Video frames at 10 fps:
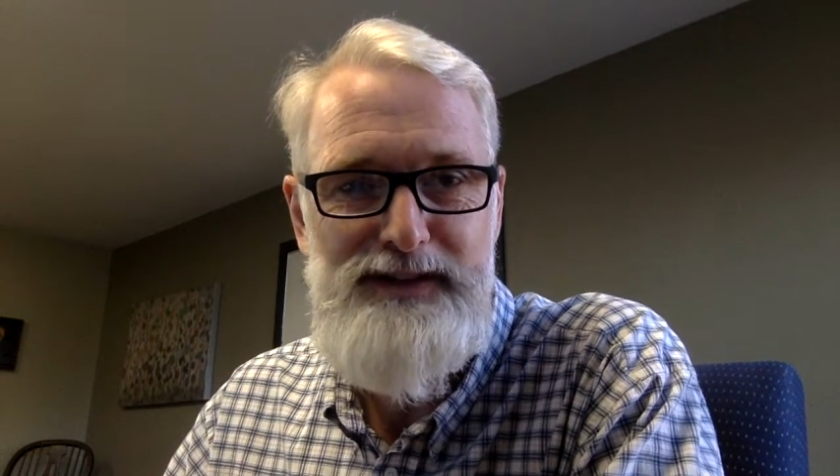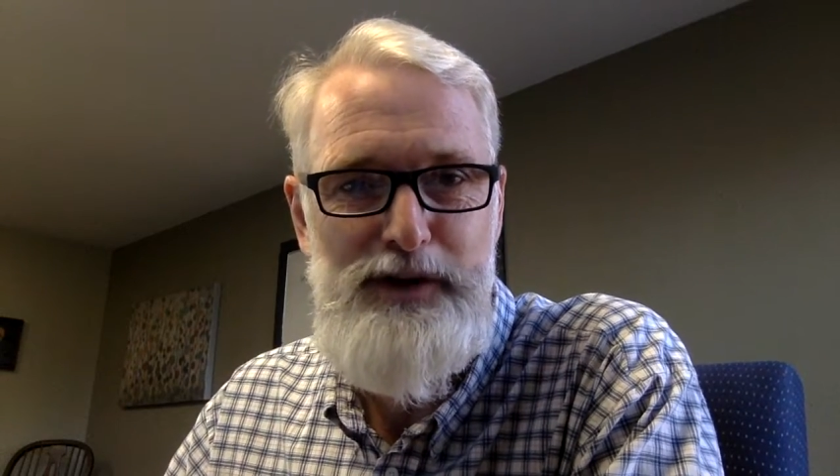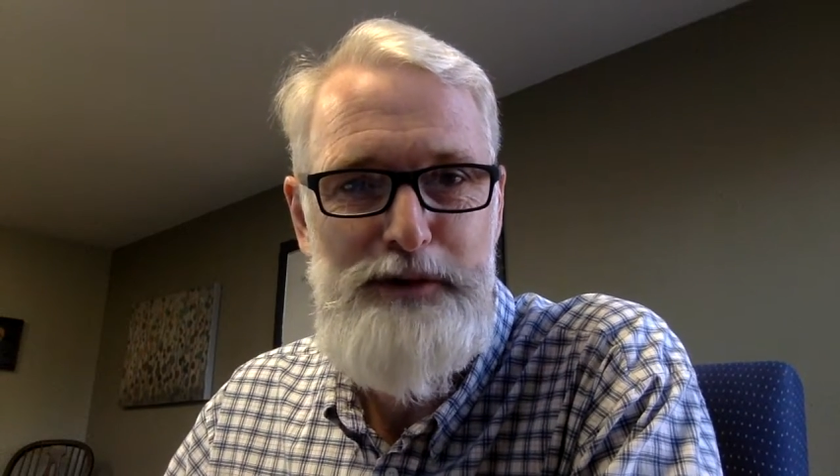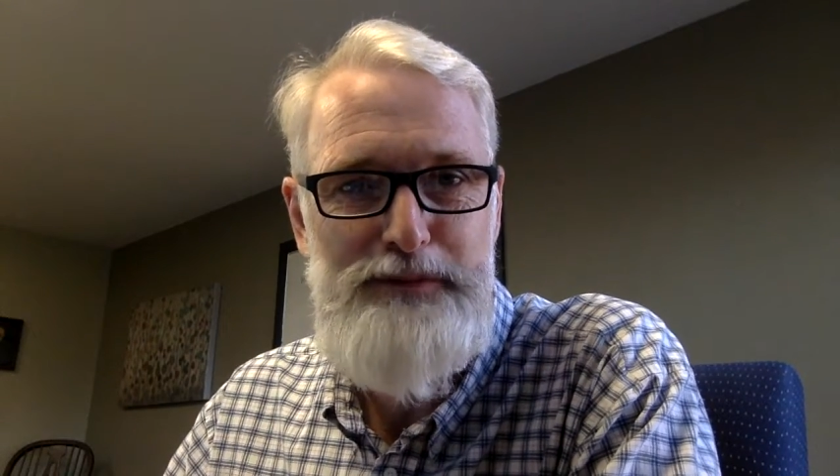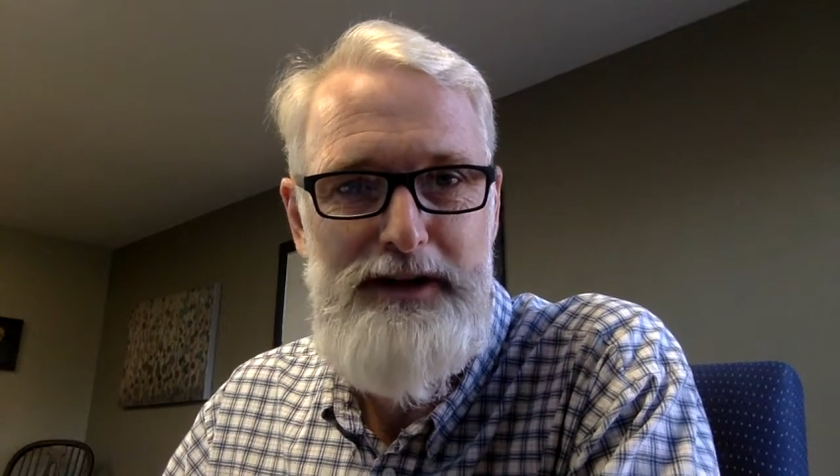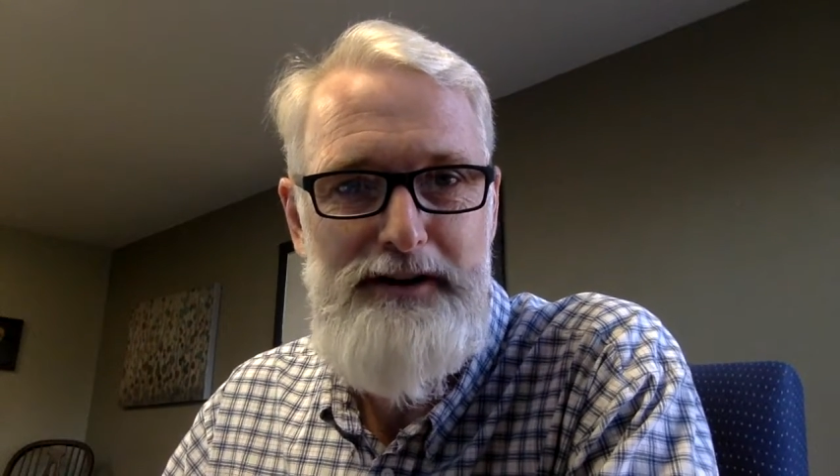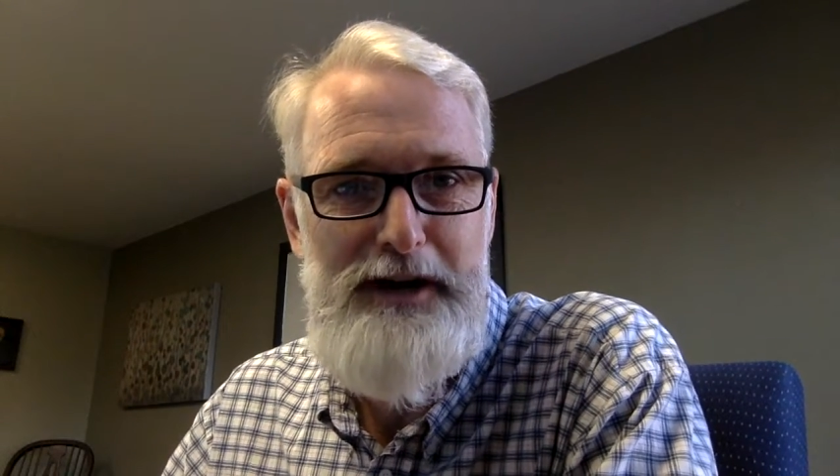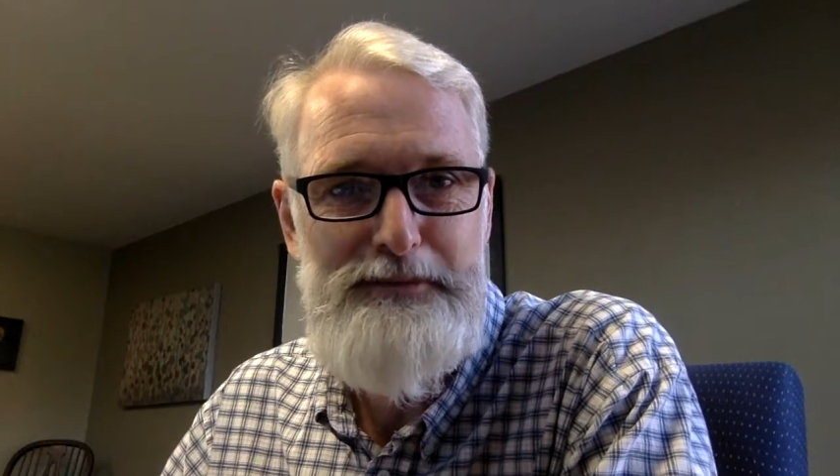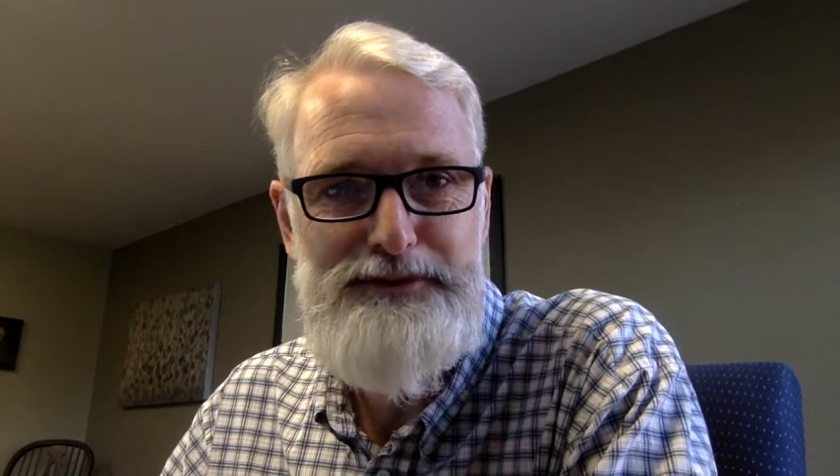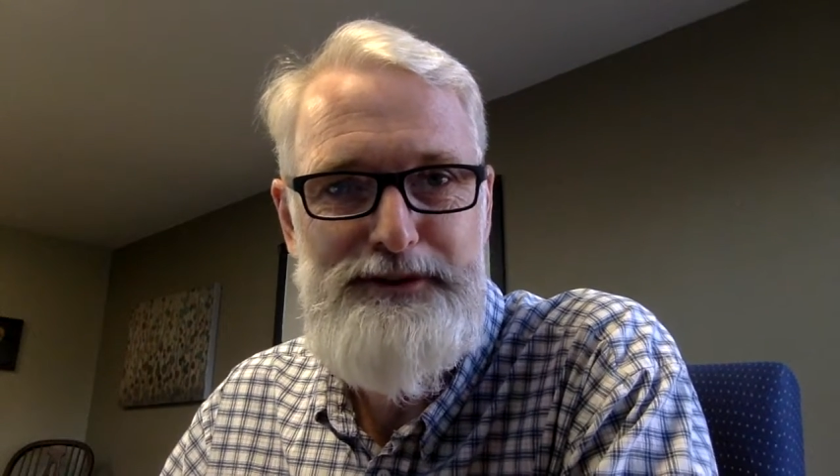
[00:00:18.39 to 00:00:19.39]
So I hope that you're
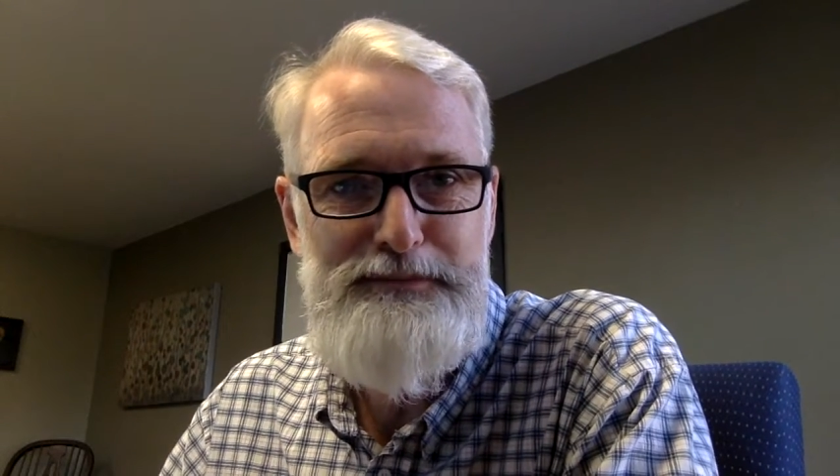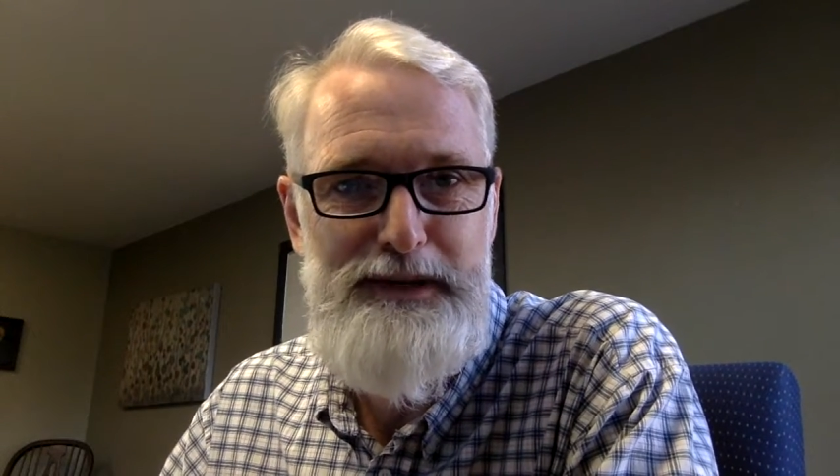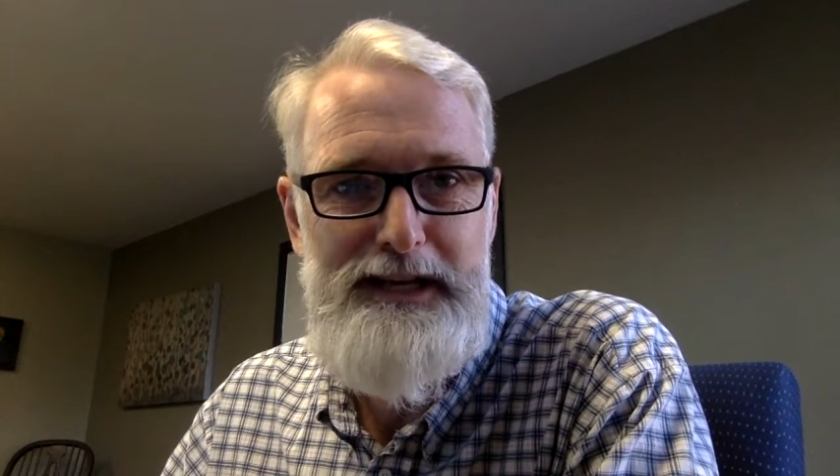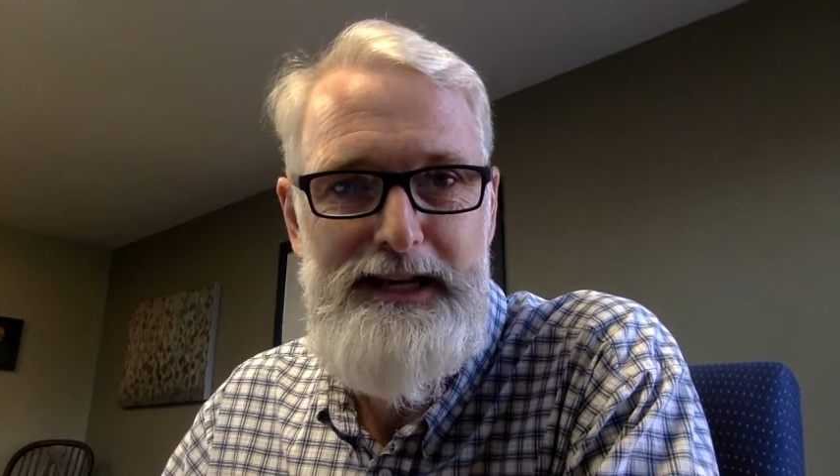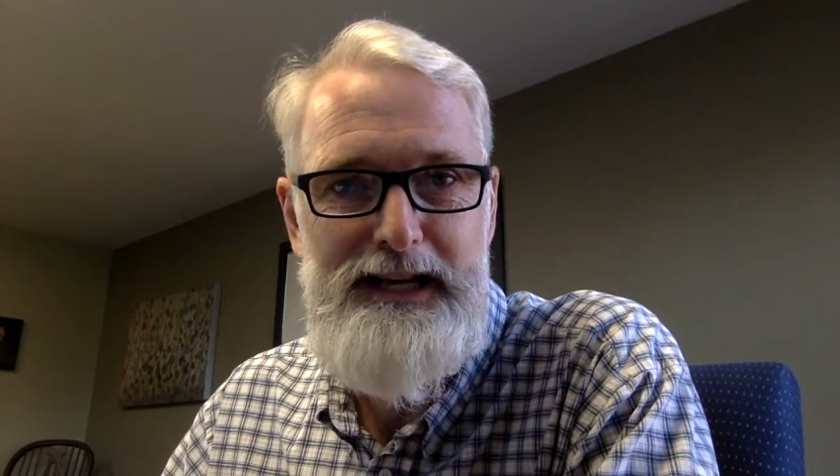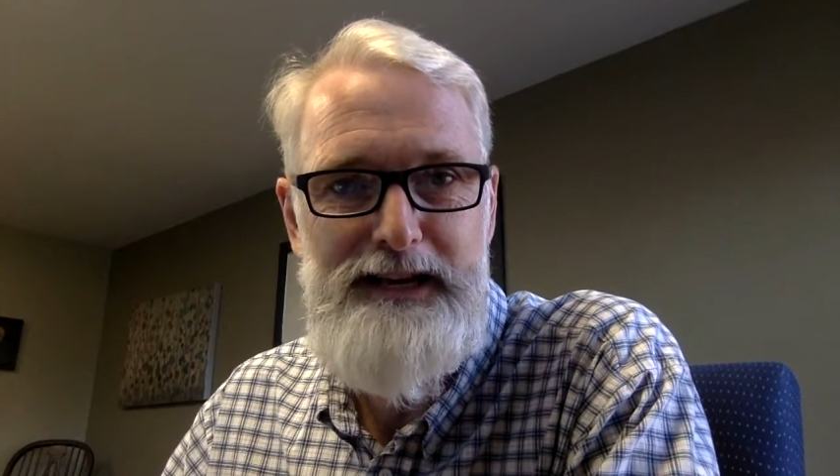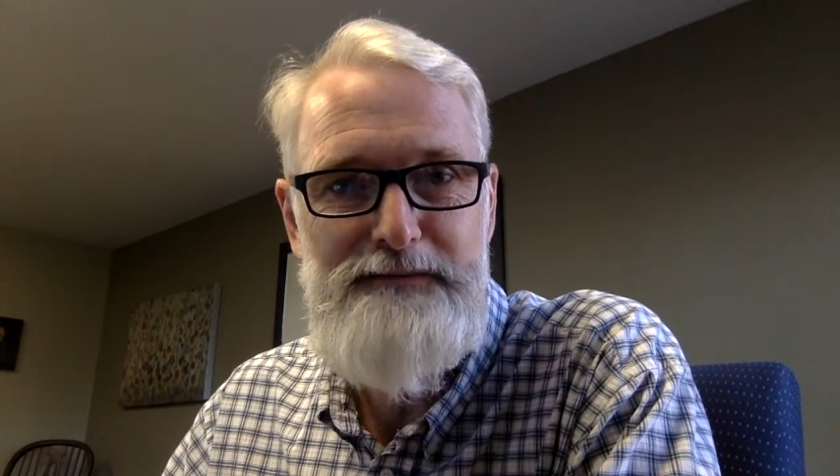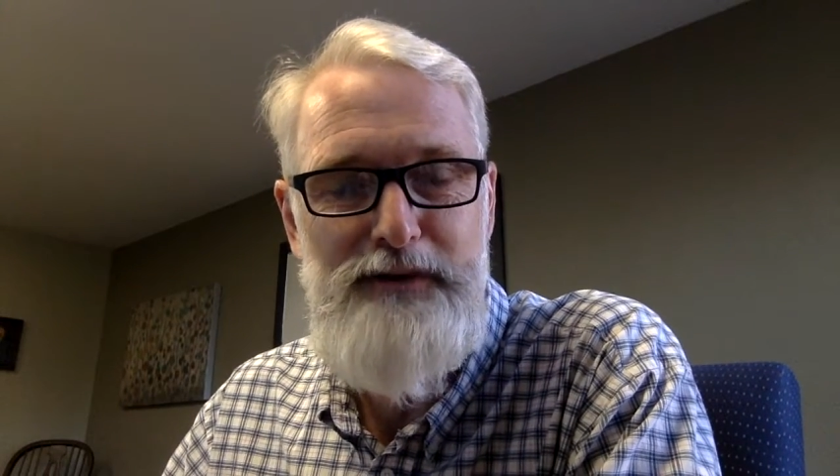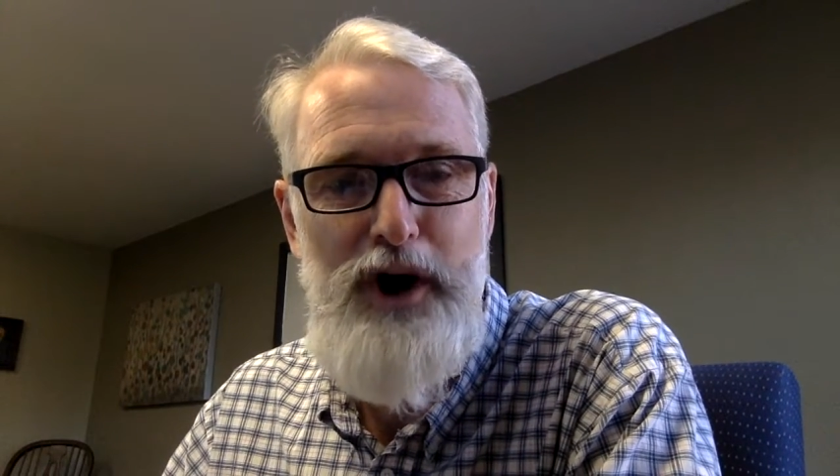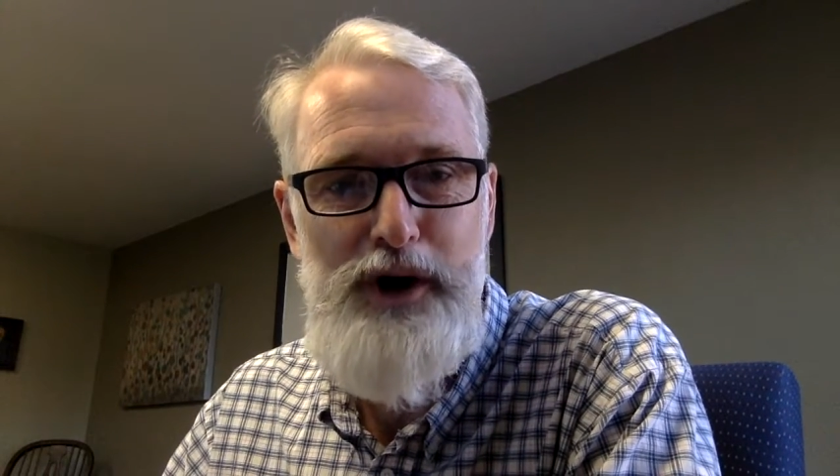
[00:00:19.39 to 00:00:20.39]
able to be
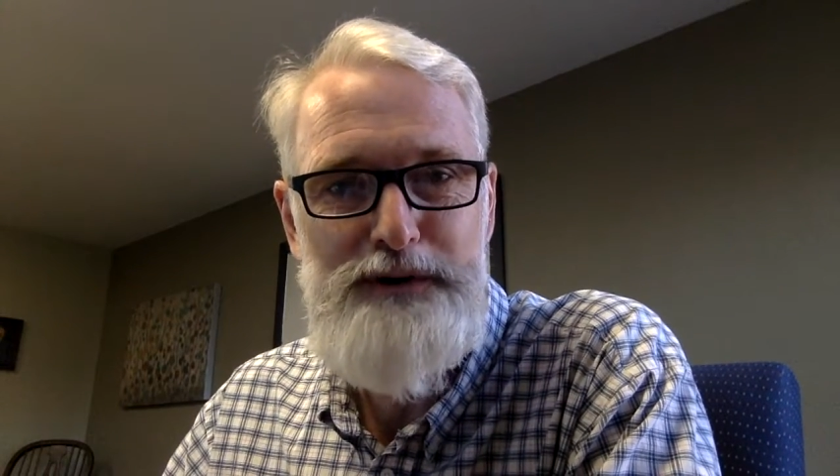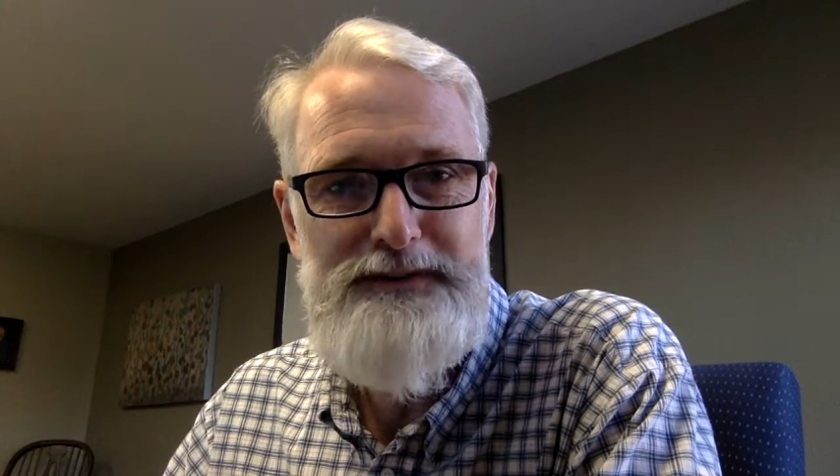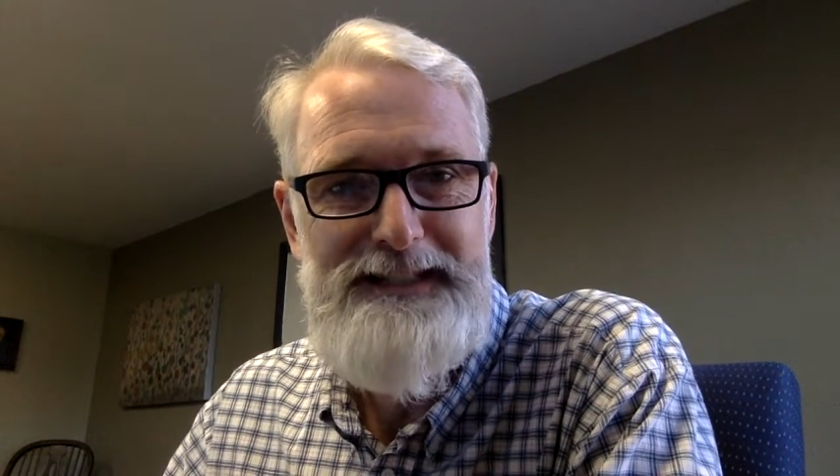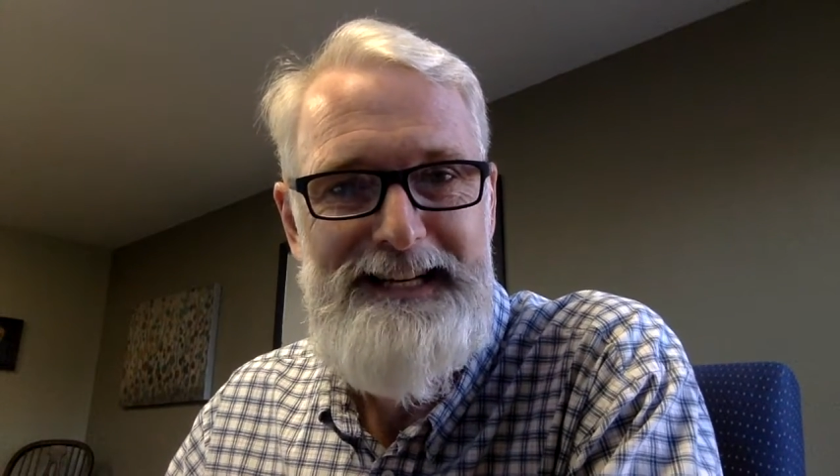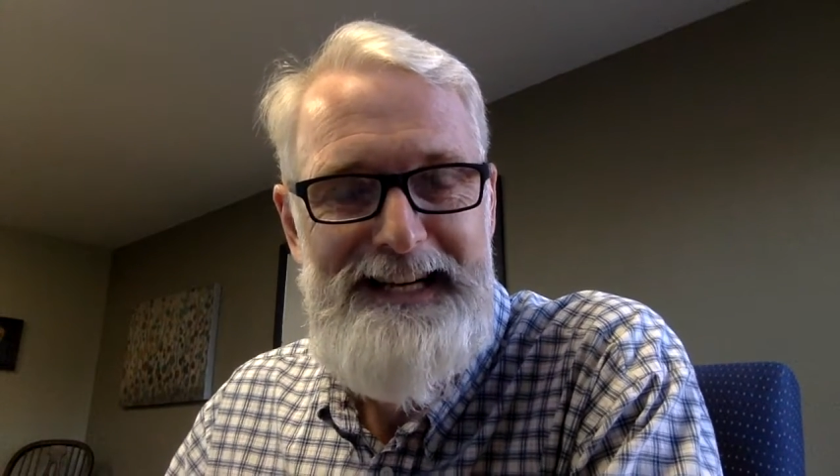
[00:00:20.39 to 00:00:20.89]
involved.